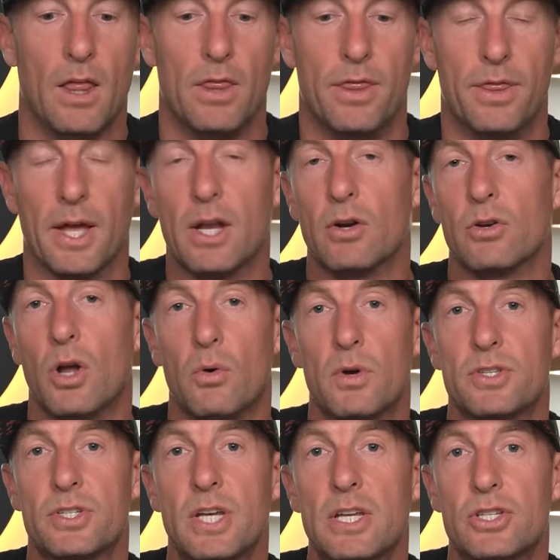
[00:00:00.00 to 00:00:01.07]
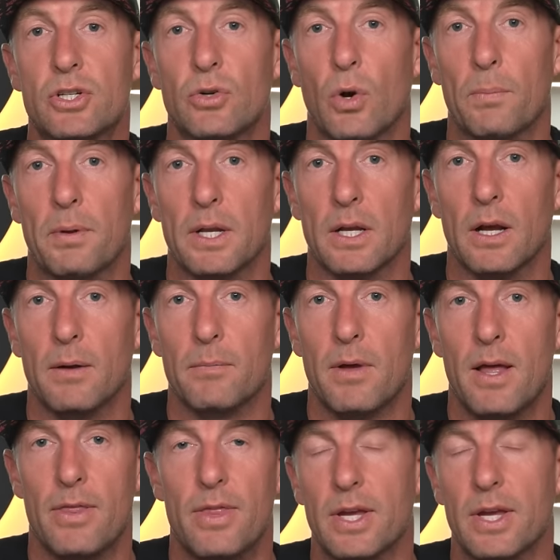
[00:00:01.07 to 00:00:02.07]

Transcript: They don't know what seats are opening up.